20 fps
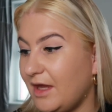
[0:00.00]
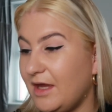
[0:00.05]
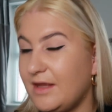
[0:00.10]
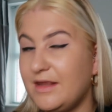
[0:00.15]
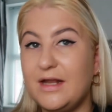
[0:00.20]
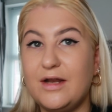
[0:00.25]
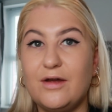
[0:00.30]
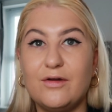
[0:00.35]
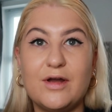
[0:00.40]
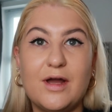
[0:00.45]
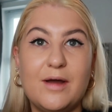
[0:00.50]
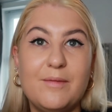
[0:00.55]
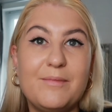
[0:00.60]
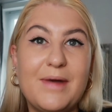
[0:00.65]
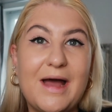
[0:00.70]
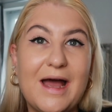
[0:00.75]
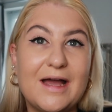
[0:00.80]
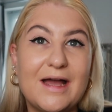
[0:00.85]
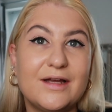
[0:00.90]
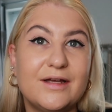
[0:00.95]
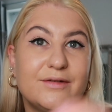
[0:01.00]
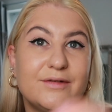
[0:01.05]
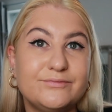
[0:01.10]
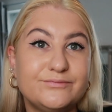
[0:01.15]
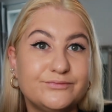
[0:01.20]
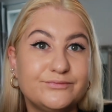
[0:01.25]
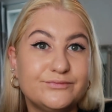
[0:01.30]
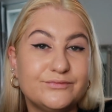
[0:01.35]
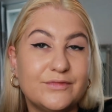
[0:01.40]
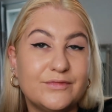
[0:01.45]
and then I'll come back
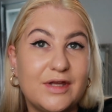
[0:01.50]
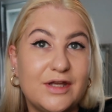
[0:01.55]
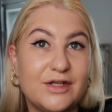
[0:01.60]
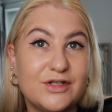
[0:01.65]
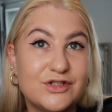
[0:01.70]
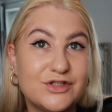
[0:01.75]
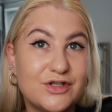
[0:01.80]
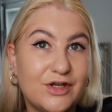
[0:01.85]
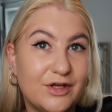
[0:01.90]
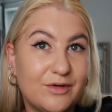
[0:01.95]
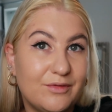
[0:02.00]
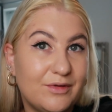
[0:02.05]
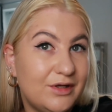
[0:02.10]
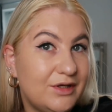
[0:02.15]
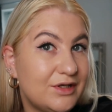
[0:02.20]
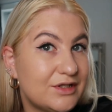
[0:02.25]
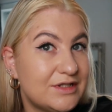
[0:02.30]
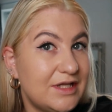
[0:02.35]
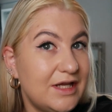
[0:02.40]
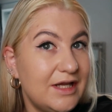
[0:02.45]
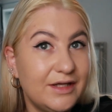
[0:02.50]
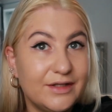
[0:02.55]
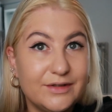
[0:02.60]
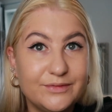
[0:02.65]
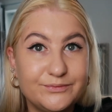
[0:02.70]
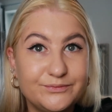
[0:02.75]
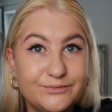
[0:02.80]
and show you what it looks like.